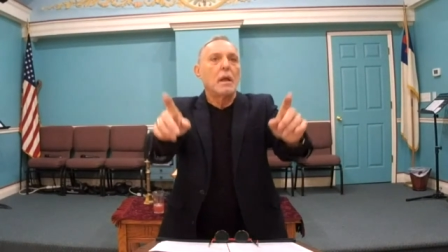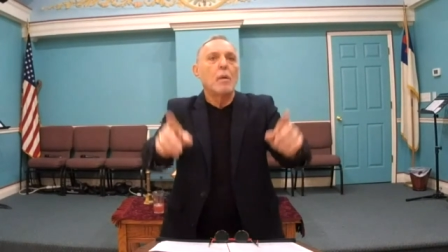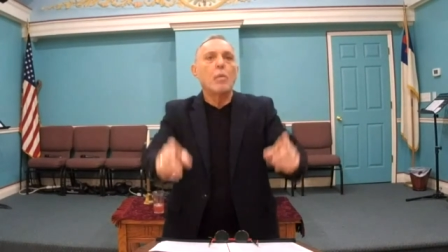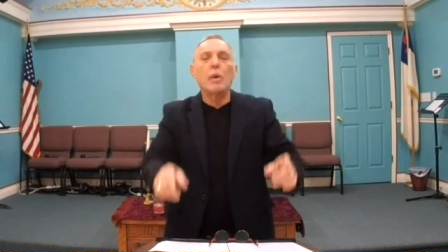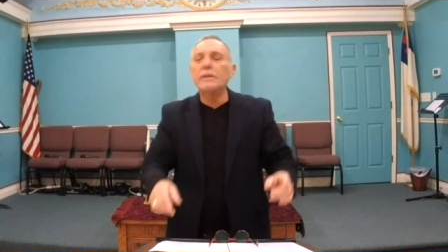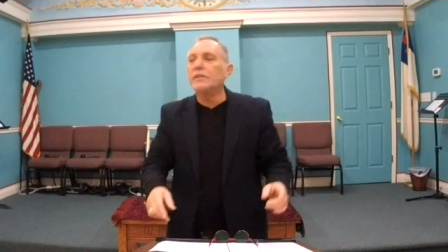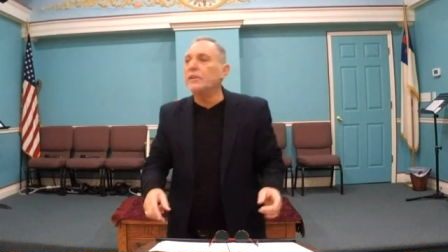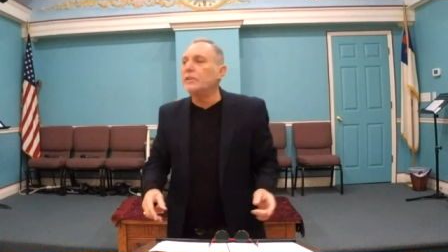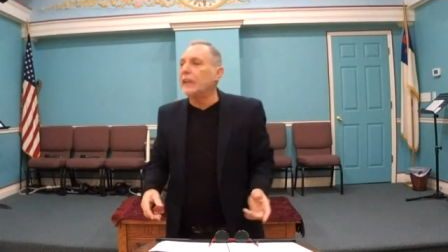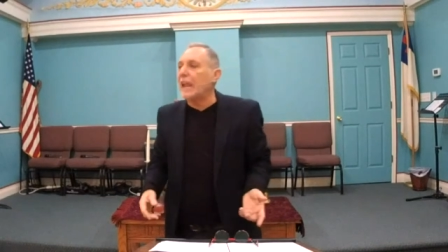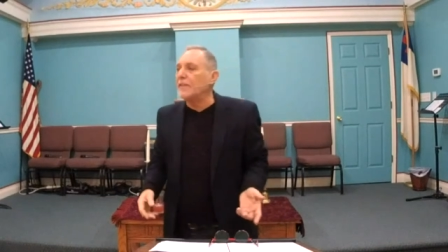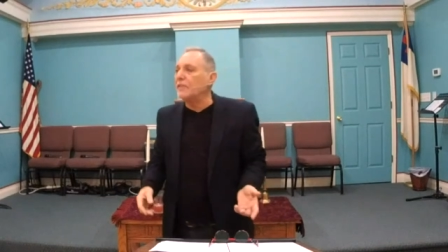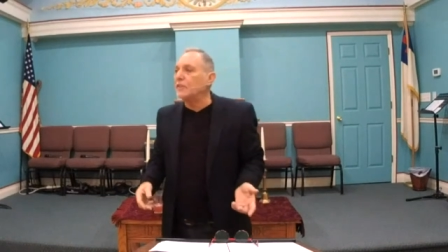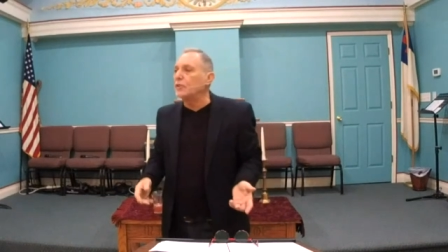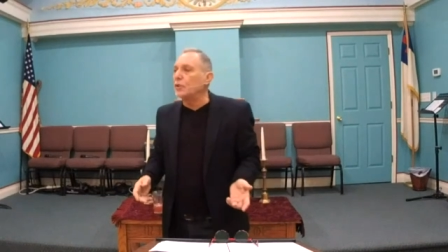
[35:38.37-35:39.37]
What did
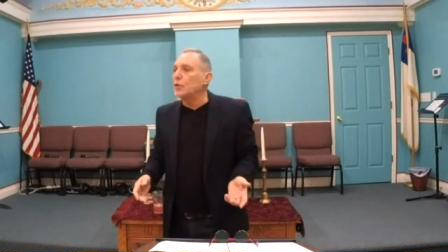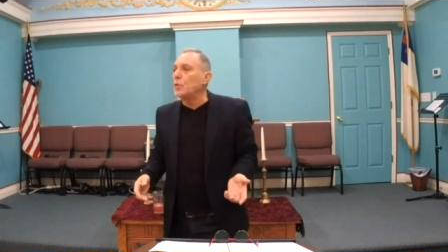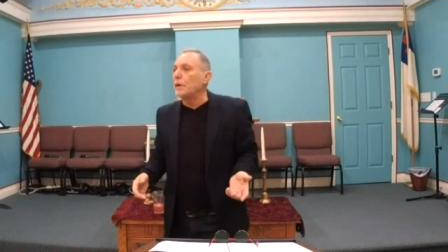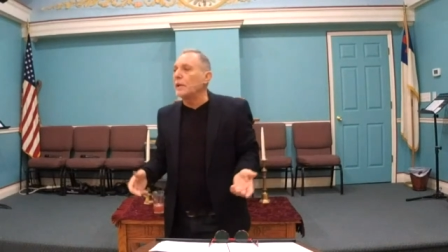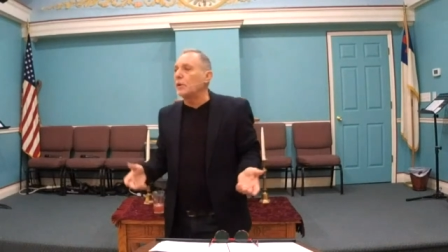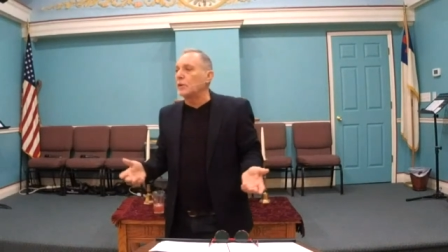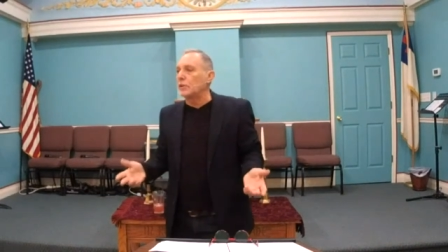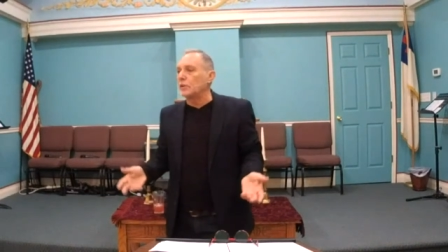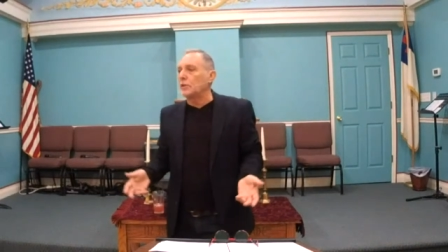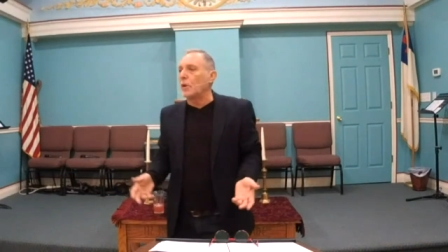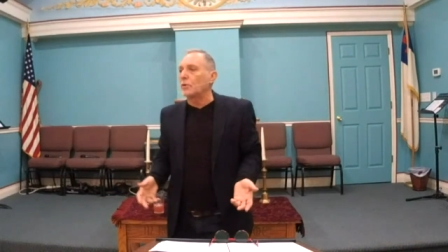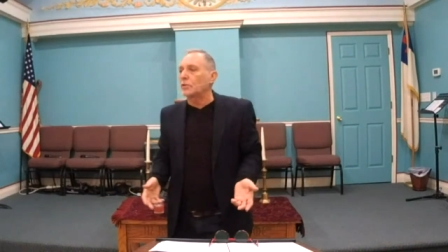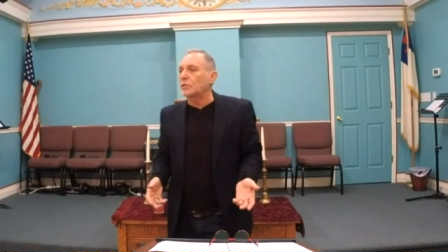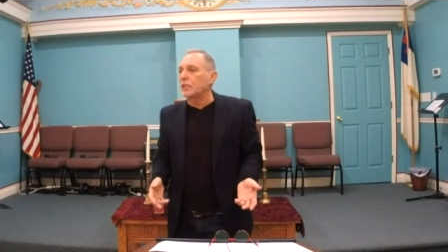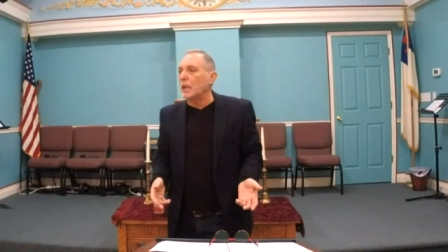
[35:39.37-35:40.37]
David do when he couldn't
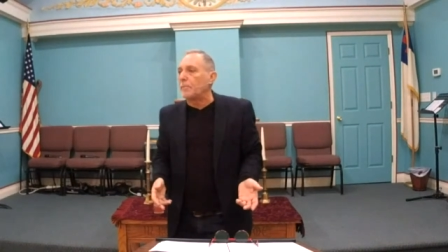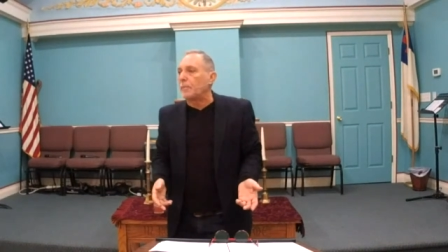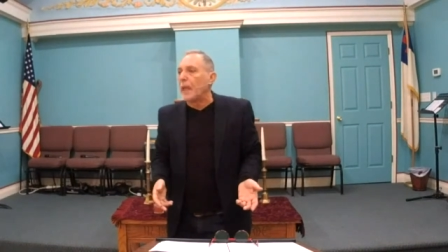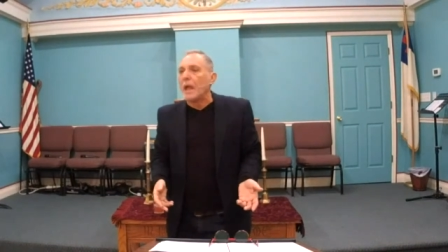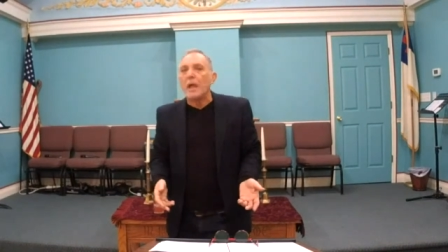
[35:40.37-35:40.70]
go to sleep?